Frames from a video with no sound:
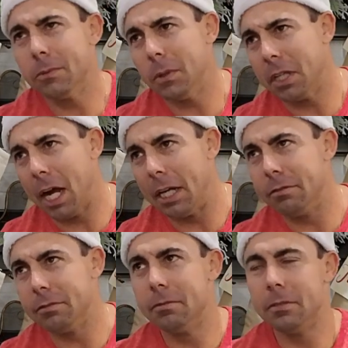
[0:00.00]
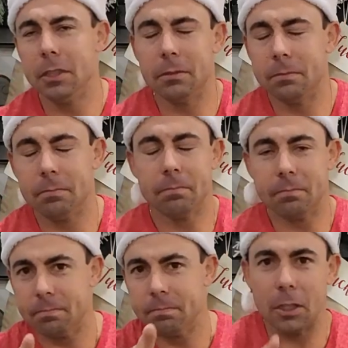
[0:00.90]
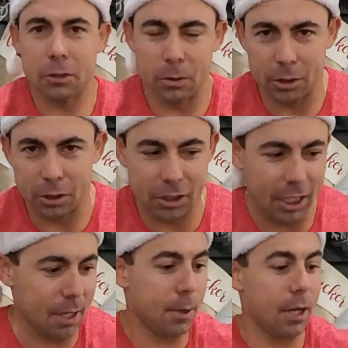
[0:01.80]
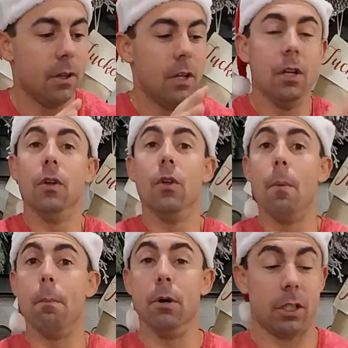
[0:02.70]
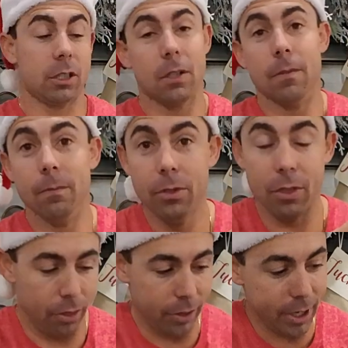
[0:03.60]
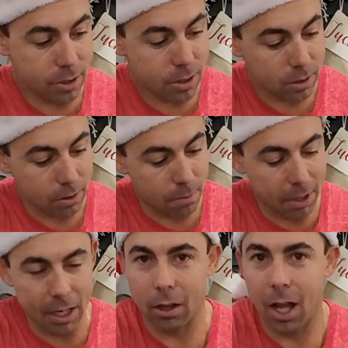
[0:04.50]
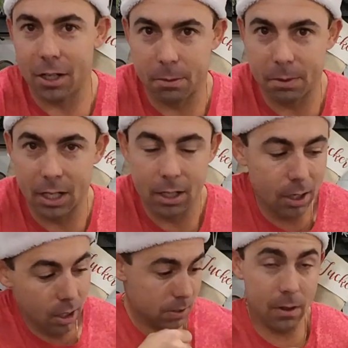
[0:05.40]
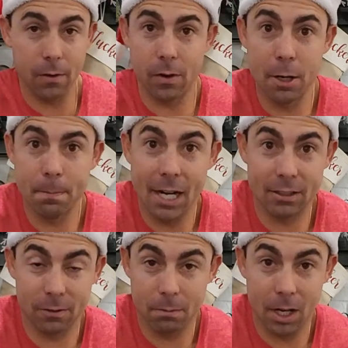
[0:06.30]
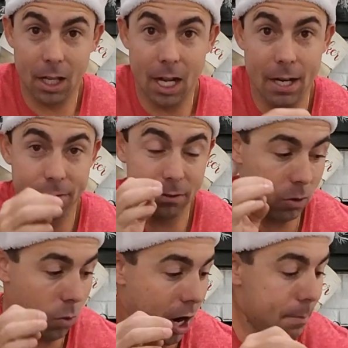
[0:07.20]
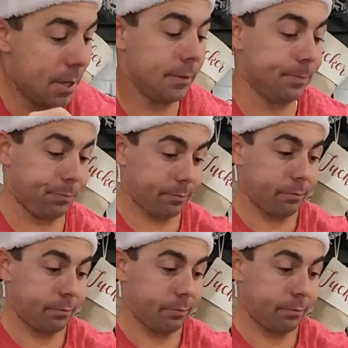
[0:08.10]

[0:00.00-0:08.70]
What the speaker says: Well, kind of. I'll show it to you in a second, but books. These mean a lot to me. Some of them impacted my life quite a bit.